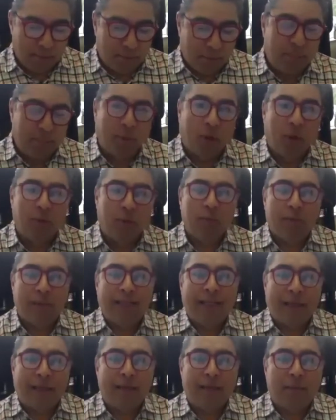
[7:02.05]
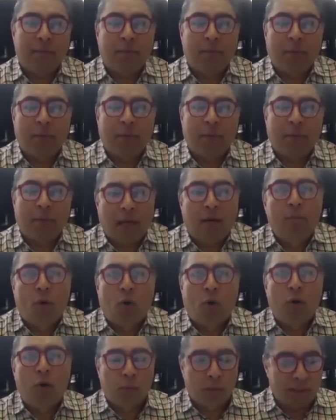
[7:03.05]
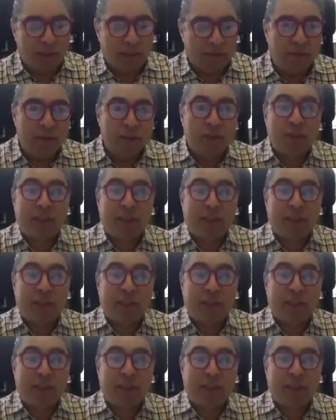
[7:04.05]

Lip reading: People are born with different